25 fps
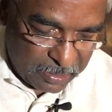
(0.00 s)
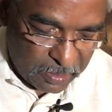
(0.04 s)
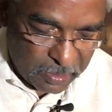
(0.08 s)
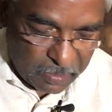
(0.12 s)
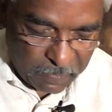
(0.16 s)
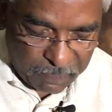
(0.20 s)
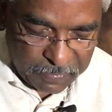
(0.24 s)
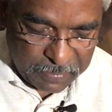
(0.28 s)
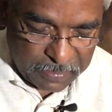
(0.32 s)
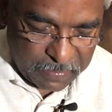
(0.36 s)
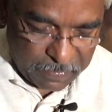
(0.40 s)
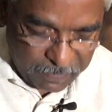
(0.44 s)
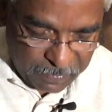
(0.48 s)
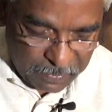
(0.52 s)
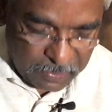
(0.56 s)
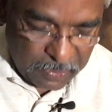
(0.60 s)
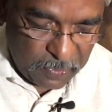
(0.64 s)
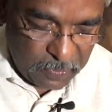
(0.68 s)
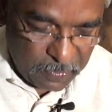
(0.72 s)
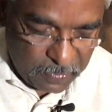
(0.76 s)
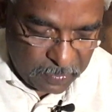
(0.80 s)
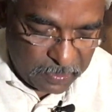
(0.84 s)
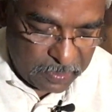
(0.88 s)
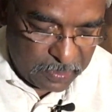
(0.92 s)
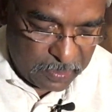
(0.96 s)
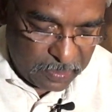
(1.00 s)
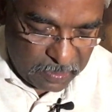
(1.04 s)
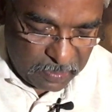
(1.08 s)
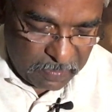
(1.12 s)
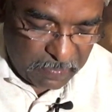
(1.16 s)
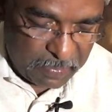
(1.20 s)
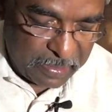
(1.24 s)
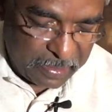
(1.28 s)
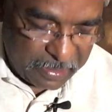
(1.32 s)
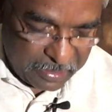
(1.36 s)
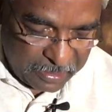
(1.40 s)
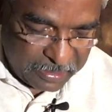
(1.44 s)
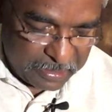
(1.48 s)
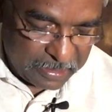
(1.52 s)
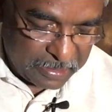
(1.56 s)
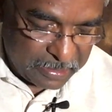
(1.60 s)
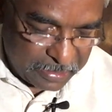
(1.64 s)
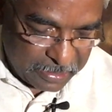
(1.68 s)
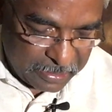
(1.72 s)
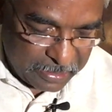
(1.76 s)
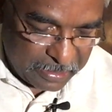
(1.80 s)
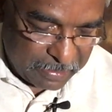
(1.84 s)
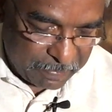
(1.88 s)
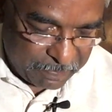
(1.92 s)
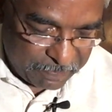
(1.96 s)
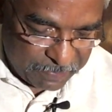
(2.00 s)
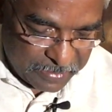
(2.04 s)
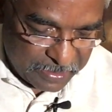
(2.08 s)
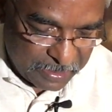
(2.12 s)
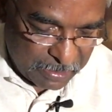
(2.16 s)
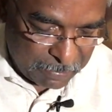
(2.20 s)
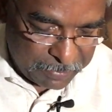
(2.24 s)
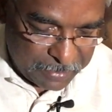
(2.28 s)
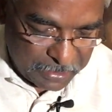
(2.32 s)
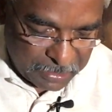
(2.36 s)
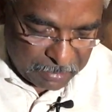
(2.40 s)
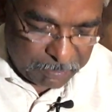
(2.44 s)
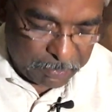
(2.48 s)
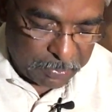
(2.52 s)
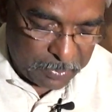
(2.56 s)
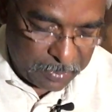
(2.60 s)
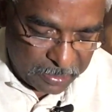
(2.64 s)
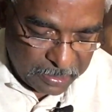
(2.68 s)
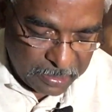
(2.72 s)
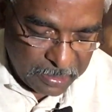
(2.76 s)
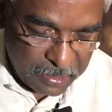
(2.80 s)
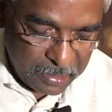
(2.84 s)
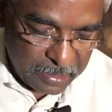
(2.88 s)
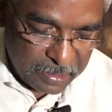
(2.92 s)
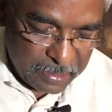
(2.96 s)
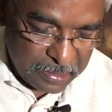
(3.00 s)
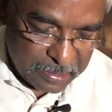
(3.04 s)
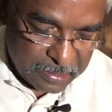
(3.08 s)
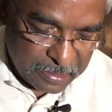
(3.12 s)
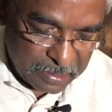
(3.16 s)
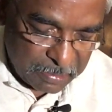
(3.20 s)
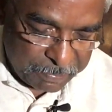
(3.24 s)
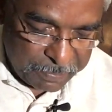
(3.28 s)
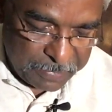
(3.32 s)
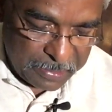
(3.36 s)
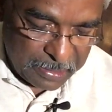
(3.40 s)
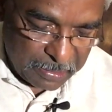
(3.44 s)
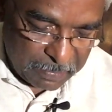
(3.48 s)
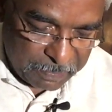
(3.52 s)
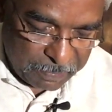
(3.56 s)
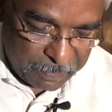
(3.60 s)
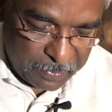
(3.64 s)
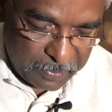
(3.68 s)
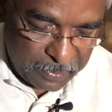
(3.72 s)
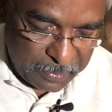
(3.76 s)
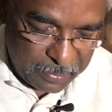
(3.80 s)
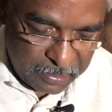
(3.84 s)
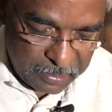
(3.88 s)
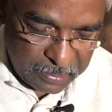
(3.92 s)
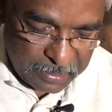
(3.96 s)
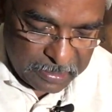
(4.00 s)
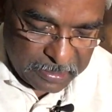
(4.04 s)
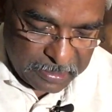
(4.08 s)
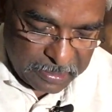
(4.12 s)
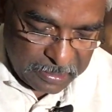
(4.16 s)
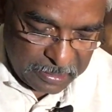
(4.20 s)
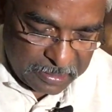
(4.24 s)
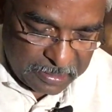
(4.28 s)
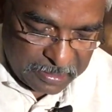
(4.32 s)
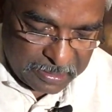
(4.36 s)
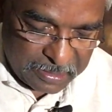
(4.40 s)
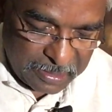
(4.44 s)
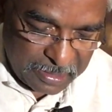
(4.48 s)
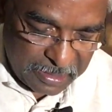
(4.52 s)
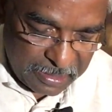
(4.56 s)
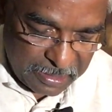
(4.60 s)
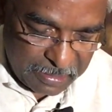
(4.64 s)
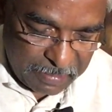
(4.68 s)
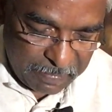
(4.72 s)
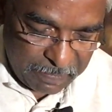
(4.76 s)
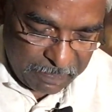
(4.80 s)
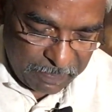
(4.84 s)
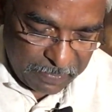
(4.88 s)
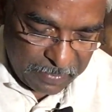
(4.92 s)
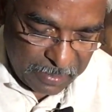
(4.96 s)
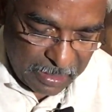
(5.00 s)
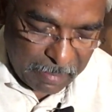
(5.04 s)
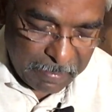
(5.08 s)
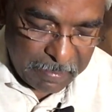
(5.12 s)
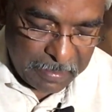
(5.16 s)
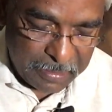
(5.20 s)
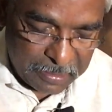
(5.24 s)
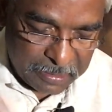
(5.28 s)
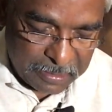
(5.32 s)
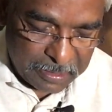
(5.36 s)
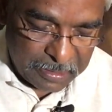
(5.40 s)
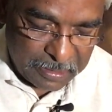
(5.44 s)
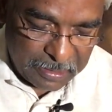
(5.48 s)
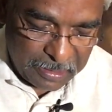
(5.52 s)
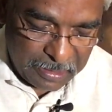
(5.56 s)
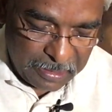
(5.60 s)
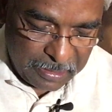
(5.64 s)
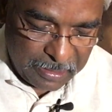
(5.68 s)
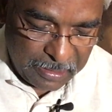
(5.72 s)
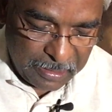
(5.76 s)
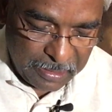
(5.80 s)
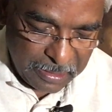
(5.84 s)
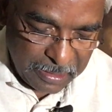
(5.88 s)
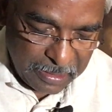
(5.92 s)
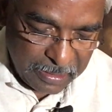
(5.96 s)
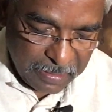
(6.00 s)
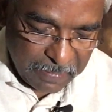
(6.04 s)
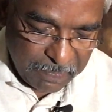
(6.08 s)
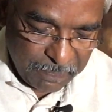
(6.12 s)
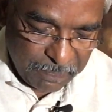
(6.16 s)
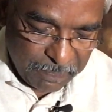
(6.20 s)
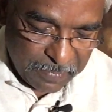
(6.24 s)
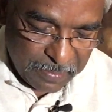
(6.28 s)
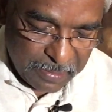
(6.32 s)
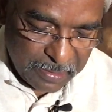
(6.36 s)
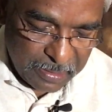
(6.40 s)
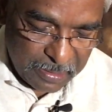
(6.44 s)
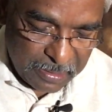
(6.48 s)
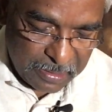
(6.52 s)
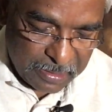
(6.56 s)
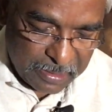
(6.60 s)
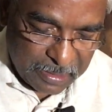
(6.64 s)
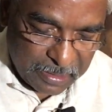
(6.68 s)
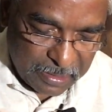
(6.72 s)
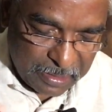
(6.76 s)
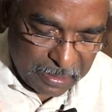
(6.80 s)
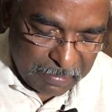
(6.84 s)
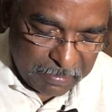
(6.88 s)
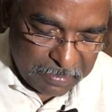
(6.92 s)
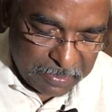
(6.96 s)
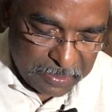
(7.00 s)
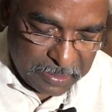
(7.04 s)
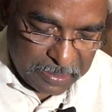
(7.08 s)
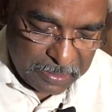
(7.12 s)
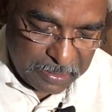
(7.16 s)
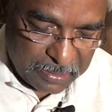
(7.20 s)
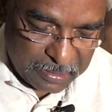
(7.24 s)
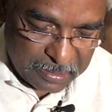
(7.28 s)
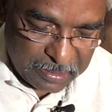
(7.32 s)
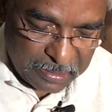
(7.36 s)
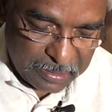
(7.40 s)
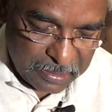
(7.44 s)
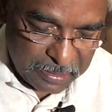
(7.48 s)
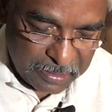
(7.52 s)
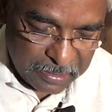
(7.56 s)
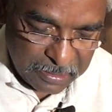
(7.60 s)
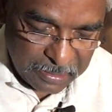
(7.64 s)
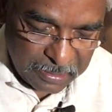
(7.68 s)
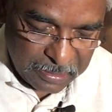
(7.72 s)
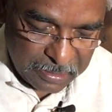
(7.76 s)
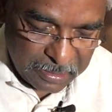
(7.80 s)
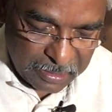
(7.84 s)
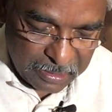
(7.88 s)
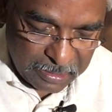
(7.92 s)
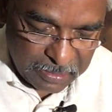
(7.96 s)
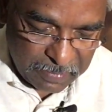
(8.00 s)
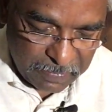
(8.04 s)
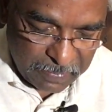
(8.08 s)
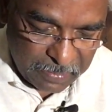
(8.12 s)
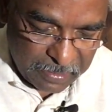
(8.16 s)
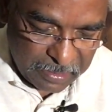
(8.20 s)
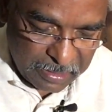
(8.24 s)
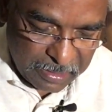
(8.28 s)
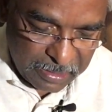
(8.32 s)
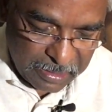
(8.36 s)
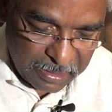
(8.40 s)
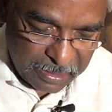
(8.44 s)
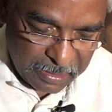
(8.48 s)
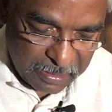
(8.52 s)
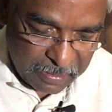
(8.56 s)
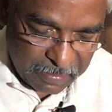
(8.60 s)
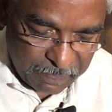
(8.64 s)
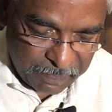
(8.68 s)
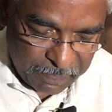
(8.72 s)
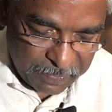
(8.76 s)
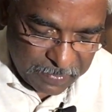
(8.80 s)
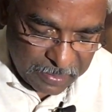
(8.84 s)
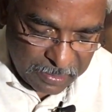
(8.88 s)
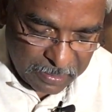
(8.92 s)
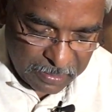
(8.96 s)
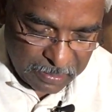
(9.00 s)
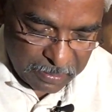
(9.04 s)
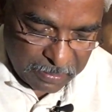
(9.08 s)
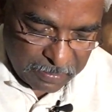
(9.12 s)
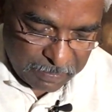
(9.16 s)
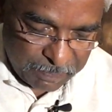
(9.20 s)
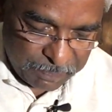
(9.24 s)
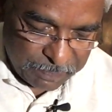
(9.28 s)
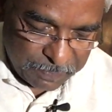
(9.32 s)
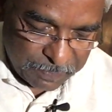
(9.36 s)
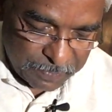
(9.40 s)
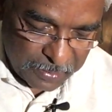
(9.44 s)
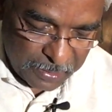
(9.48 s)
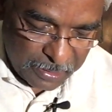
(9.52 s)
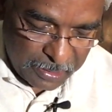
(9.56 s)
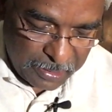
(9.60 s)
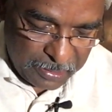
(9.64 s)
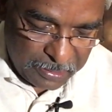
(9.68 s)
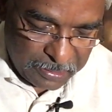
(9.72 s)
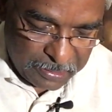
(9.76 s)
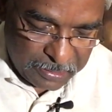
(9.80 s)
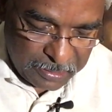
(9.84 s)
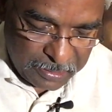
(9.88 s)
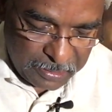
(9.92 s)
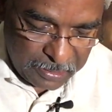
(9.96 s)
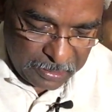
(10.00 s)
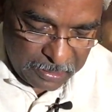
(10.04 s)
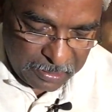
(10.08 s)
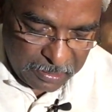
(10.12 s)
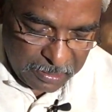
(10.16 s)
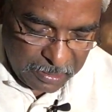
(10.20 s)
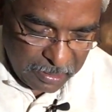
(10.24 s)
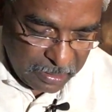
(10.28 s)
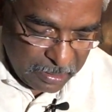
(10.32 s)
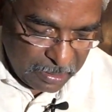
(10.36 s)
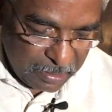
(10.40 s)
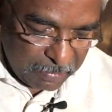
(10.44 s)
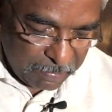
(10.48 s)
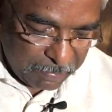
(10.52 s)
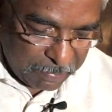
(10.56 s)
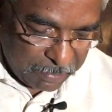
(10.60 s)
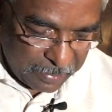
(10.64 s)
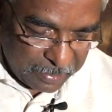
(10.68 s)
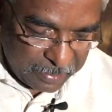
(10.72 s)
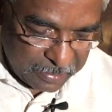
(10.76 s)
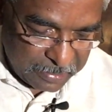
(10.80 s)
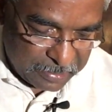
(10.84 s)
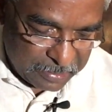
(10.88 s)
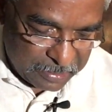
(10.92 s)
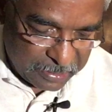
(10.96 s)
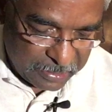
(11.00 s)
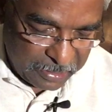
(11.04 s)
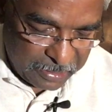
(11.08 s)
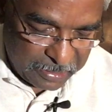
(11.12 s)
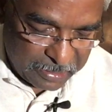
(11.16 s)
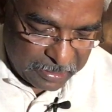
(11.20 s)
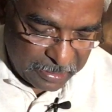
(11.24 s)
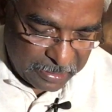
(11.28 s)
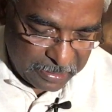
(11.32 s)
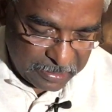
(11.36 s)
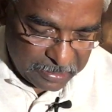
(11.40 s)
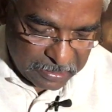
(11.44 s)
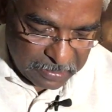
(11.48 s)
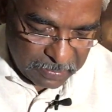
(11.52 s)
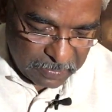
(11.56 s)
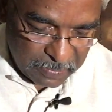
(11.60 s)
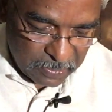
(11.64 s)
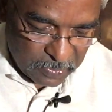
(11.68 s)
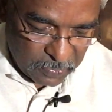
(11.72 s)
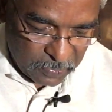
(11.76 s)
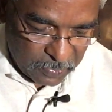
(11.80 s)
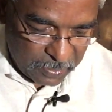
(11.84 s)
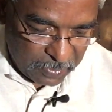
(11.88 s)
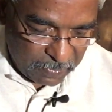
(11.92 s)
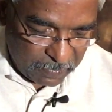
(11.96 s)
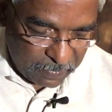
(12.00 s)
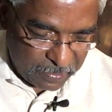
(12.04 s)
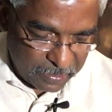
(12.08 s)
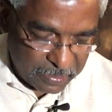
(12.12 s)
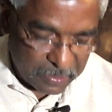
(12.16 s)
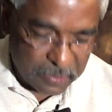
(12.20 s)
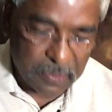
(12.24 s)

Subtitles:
Okay, first of all you want to know what is subject point. Subject point is 3 times 6, that is what, 18 plus 3 times 7, 21.